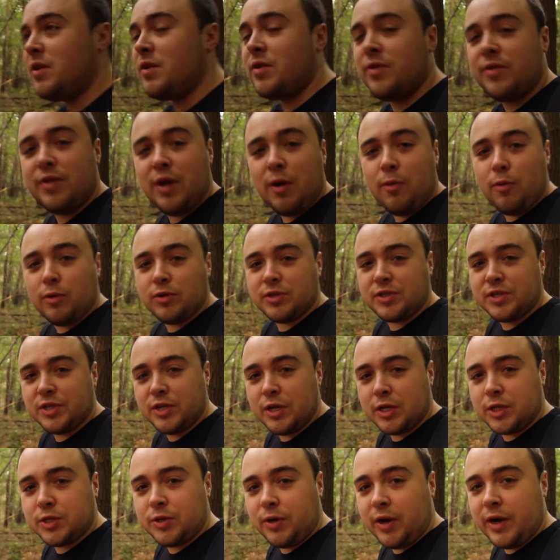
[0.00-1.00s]
No one's going
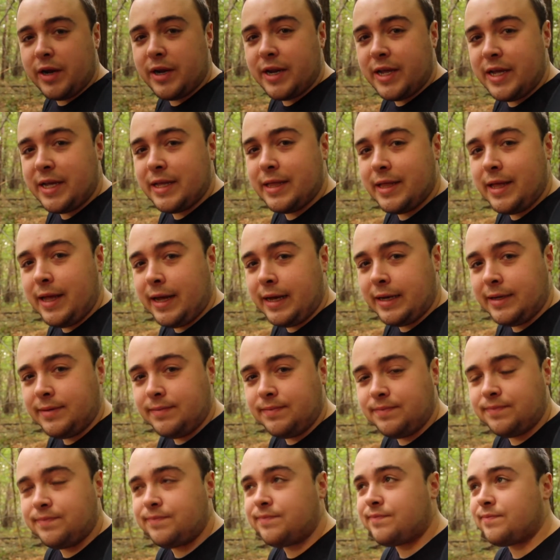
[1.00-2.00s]
to try and eat that,
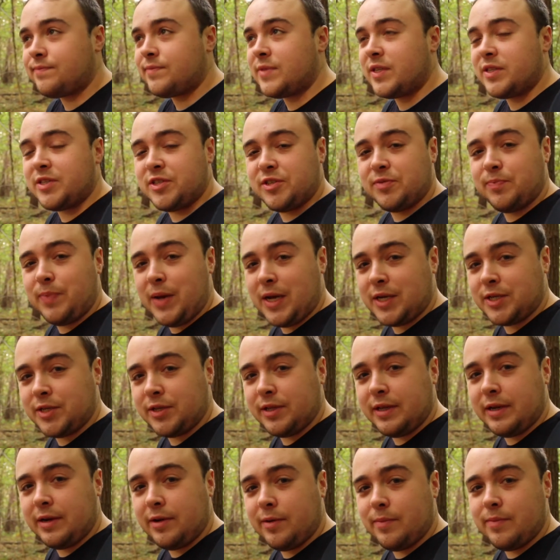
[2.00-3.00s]
especially
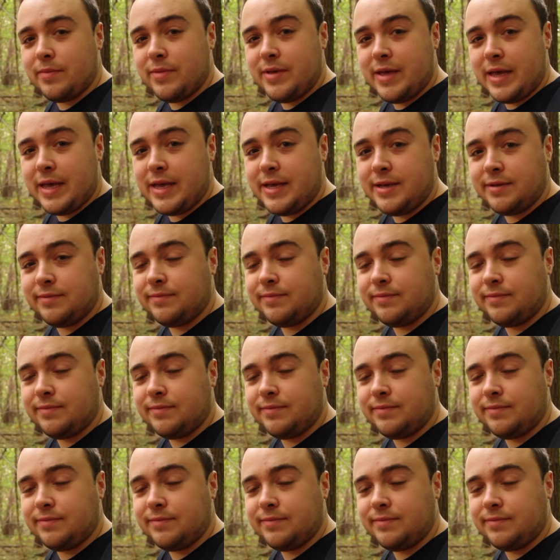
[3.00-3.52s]
not me.